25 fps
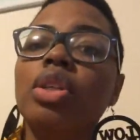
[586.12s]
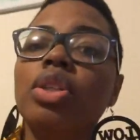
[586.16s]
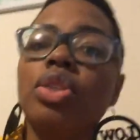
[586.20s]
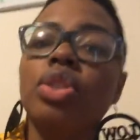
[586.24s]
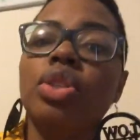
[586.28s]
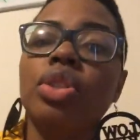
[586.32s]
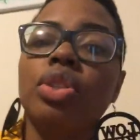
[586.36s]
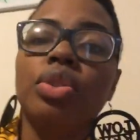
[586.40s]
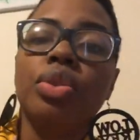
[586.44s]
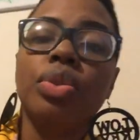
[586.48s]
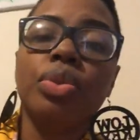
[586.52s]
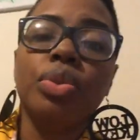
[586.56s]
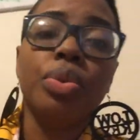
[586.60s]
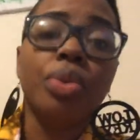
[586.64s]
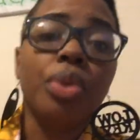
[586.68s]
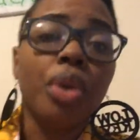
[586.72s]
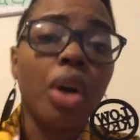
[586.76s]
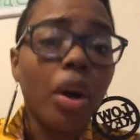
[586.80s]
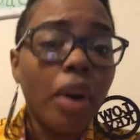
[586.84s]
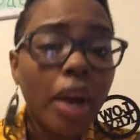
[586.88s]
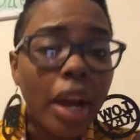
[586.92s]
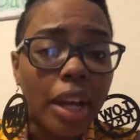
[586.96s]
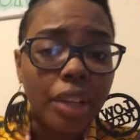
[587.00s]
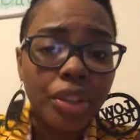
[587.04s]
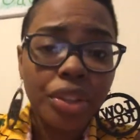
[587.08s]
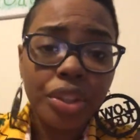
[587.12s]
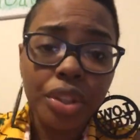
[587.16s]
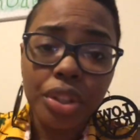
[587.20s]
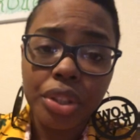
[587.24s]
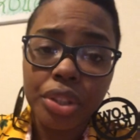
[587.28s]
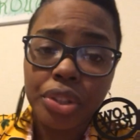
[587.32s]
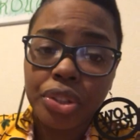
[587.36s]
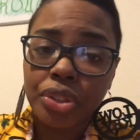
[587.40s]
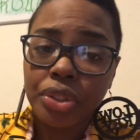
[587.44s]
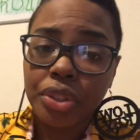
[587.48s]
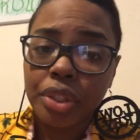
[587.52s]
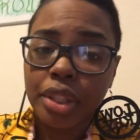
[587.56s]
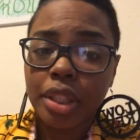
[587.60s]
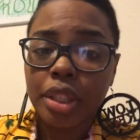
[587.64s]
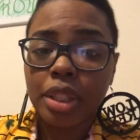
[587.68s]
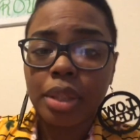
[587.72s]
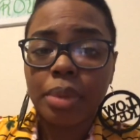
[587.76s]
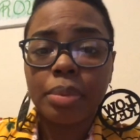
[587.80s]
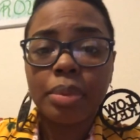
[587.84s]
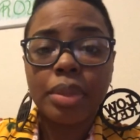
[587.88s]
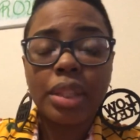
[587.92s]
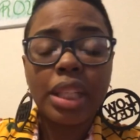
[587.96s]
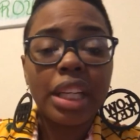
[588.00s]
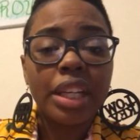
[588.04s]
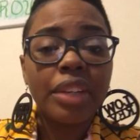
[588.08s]
to go after your
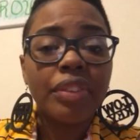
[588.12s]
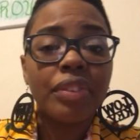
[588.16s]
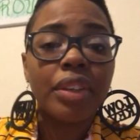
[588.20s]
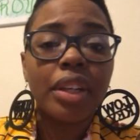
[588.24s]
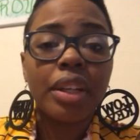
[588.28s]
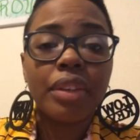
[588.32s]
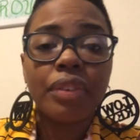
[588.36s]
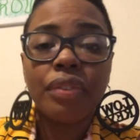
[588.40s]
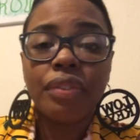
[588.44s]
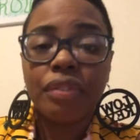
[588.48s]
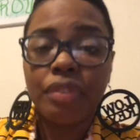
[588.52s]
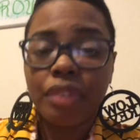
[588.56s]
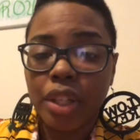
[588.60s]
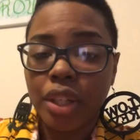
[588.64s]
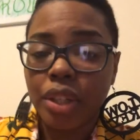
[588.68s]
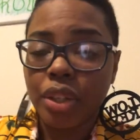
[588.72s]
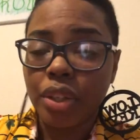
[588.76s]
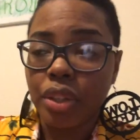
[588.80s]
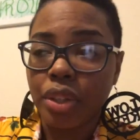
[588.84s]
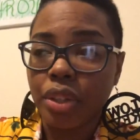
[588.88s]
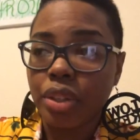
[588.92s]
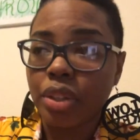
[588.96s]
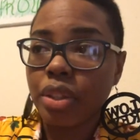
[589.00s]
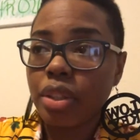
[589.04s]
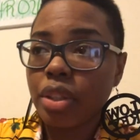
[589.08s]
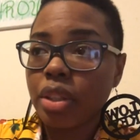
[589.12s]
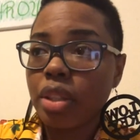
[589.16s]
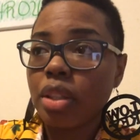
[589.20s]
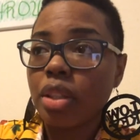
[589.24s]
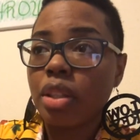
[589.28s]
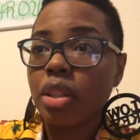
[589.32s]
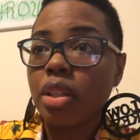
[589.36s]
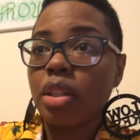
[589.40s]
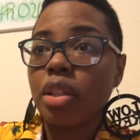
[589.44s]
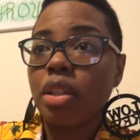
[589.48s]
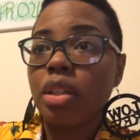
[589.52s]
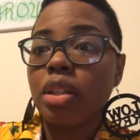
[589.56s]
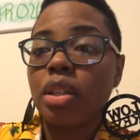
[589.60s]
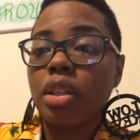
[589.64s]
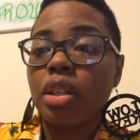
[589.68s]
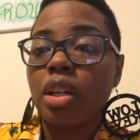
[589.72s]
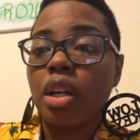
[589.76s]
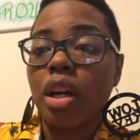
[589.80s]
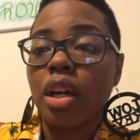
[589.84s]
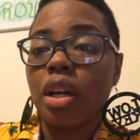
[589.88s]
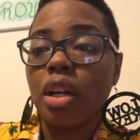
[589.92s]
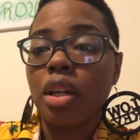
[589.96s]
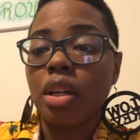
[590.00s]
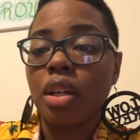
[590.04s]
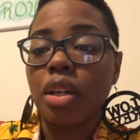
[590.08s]
dreams, even in fear.
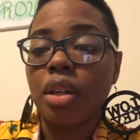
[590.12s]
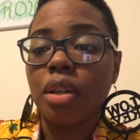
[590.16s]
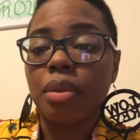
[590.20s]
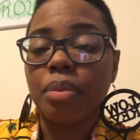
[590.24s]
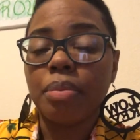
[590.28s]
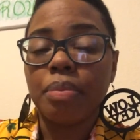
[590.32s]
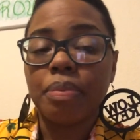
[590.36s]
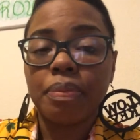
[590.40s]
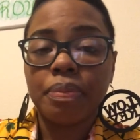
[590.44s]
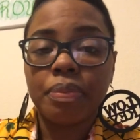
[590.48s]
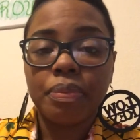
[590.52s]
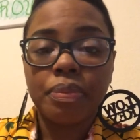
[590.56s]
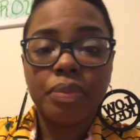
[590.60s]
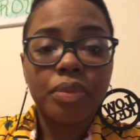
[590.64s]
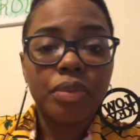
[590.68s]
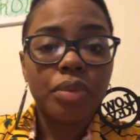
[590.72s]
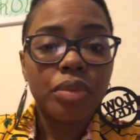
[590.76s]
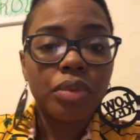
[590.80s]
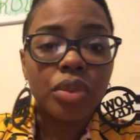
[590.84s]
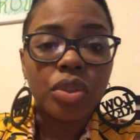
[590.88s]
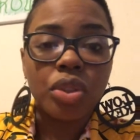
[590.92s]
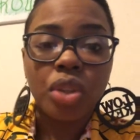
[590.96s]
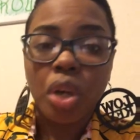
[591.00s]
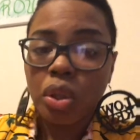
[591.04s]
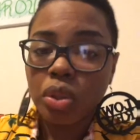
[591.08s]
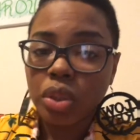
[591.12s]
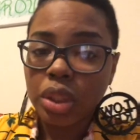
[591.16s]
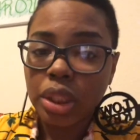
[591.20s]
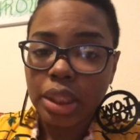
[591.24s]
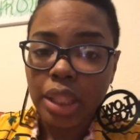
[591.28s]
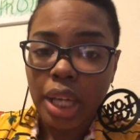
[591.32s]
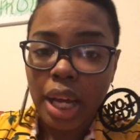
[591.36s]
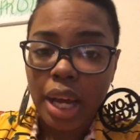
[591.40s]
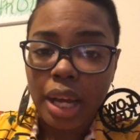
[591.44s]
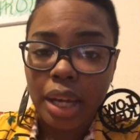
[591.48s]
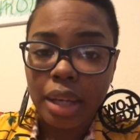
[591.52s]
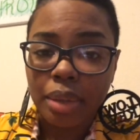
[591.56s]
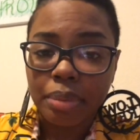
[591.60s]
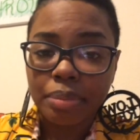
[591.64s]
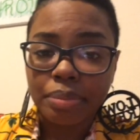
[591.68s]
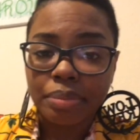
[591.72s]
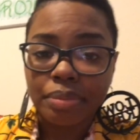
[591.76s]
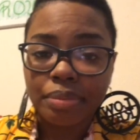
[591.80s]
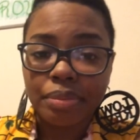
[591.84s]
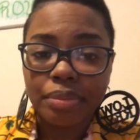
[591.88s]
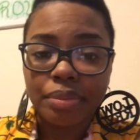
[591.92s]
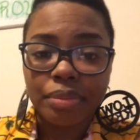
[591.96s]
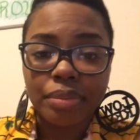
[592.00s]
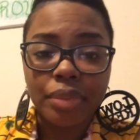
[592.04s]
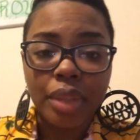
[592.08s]
Don't stop,
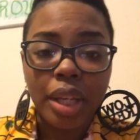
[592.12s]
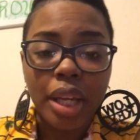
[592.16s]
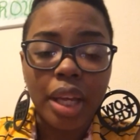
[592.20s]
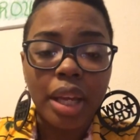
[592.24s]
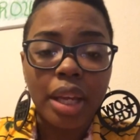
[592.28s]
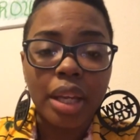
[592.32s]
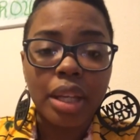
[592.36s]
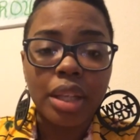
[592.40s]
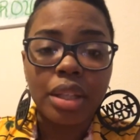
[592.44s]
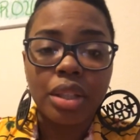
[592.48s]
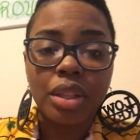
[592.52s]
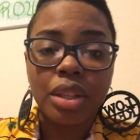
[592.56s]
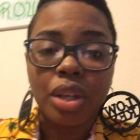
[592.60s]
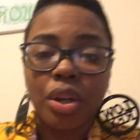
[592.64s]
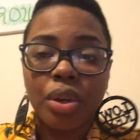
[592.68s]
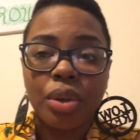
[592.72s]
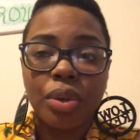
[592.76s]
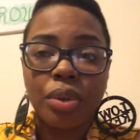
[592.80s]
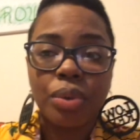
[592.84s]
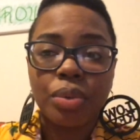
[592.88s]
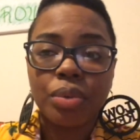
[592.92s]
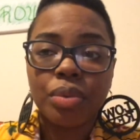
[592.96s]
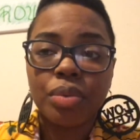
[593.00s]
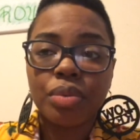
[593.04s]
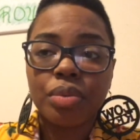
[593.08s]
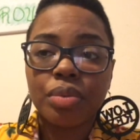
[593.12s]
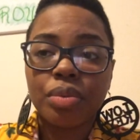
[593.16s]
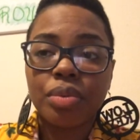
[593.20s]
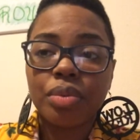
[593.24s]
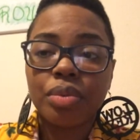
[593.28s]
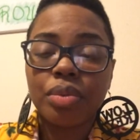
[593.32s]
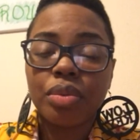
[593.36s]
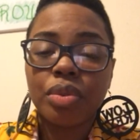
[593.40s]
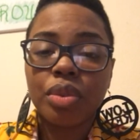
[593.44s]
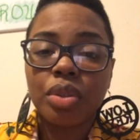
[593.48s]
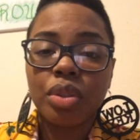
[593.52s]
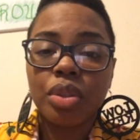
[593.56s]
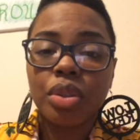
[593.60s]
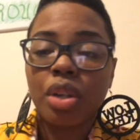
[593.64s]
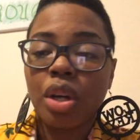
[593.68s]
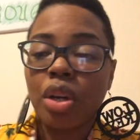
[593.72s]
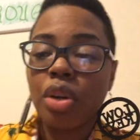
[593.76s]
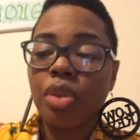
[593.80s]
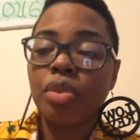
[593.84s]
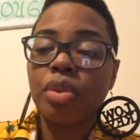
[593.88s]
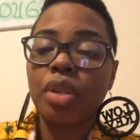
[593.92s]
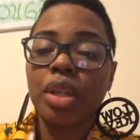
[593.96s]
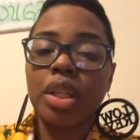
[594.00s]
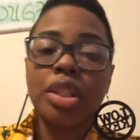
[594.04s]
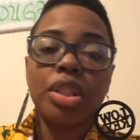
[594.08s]
and
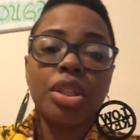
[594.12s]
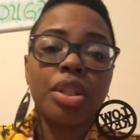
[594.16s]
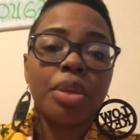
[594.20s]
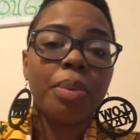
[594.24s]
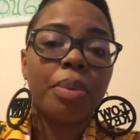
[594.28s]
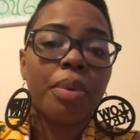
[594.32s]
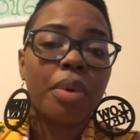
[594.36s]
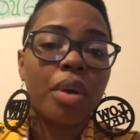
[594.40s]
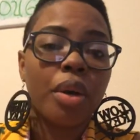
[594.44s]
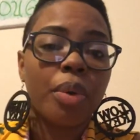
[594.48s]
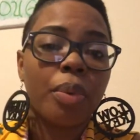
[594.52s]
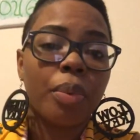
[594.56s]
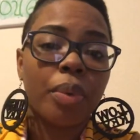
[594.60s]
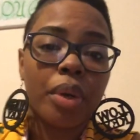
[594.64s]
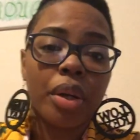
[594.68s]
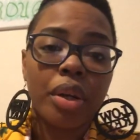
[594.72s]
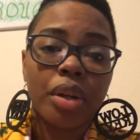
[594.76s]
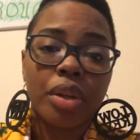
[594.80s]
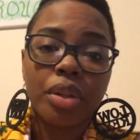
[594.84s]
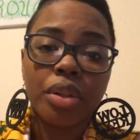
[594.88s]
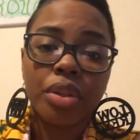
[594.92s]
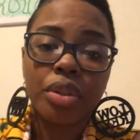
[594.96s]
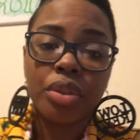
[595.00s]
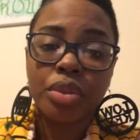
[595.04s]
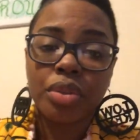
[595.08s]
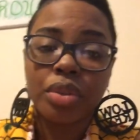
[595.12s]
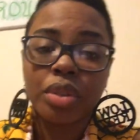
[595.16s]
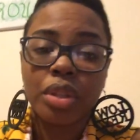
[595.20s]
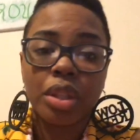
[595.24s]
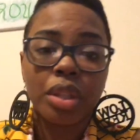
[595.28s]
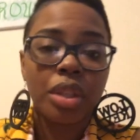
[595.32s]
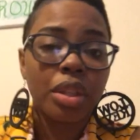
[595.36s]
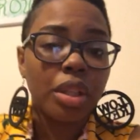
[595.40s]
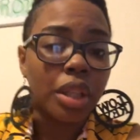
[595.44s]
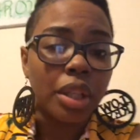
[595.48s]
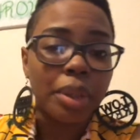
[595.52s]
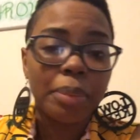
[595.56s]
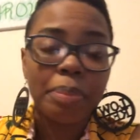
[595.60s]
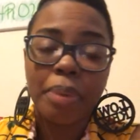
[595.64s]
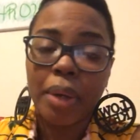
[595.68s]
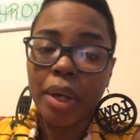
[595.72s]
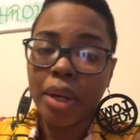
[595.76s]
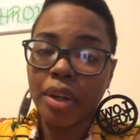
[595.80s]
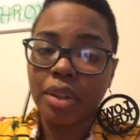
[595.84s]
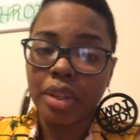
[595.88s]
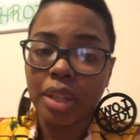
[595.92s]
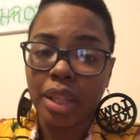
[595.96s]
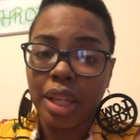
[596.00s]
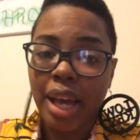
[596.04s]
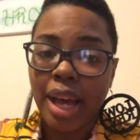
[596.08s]
don't get to the point where you're literally
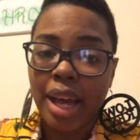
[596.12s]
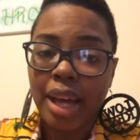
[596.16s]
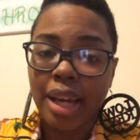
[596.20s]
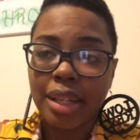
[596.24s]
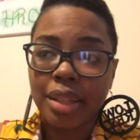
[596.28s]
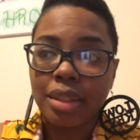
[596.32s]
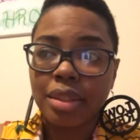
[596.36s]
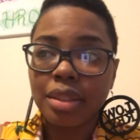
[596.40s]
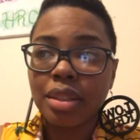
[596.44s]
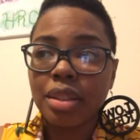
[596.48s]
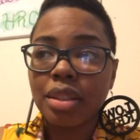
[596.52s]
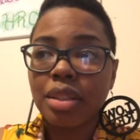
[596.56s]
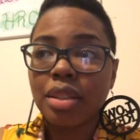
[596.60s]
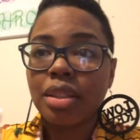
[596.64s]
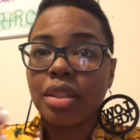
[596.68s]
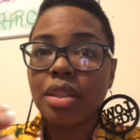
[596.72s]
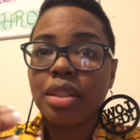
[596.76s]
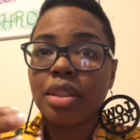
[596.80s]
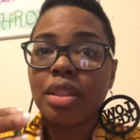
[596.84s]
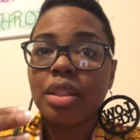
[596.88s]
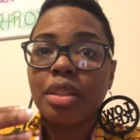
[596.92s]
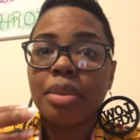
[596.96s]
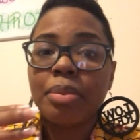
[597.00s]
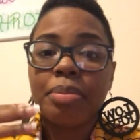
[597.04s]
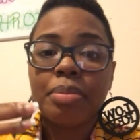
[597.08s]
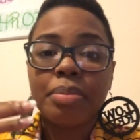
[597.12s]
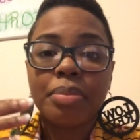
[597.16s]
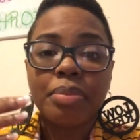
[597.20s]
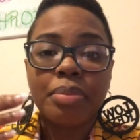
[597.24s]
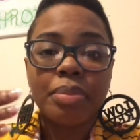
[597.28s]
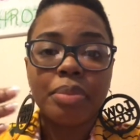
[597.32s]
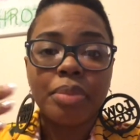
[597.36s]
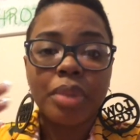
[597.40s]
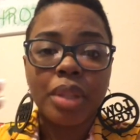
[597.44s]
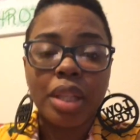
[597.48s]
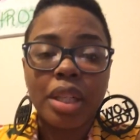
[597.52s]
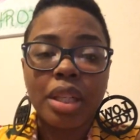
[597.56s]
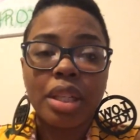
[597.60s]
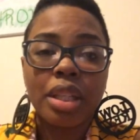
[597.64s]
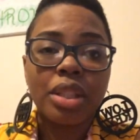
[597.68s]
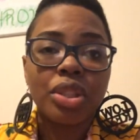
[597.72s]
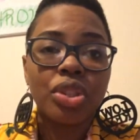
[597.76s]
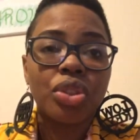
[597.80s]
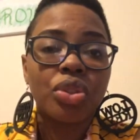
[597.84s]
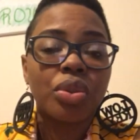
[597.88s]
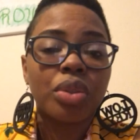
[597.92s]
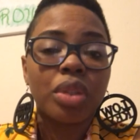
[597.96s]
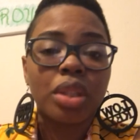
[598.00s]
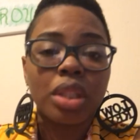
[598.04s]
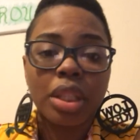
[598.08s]
paralyzed,
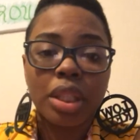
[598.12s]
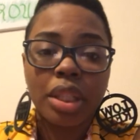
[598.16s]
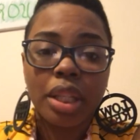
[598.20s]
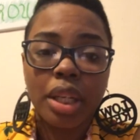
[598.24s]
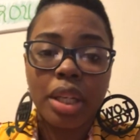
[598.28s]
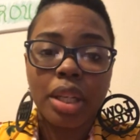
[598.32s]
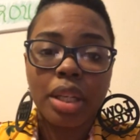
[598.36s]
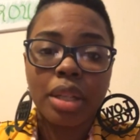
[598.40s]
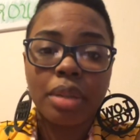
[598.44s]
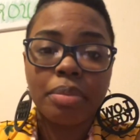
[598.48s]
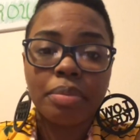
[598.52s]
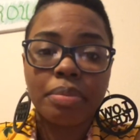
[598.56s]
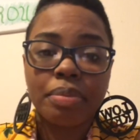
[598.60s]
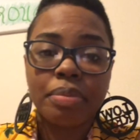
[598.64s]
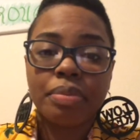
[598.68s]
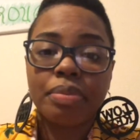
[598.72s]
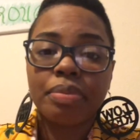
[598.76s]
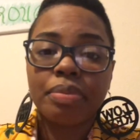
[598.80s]
because you'll look up